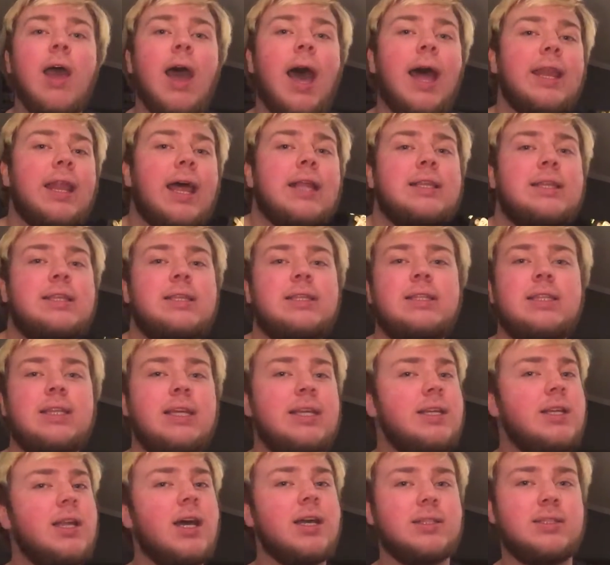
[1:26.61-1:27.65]
And I
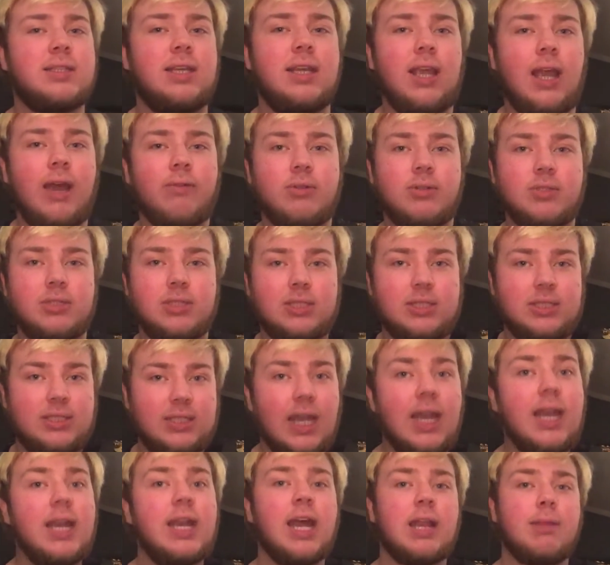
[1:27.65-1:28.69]
did not think I would
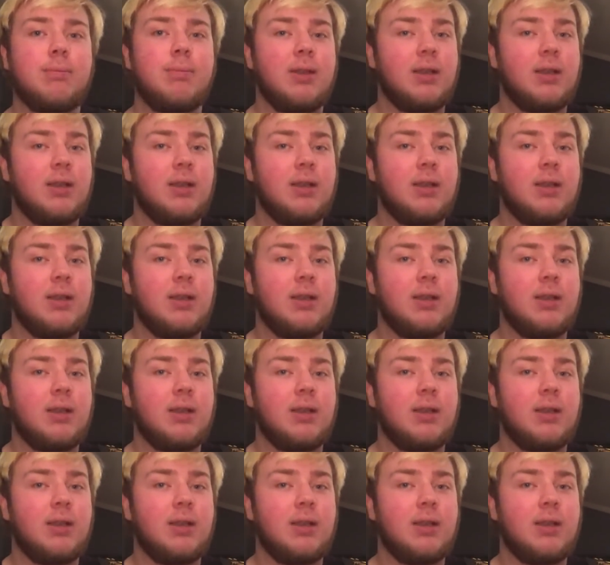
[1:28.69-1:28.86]
say that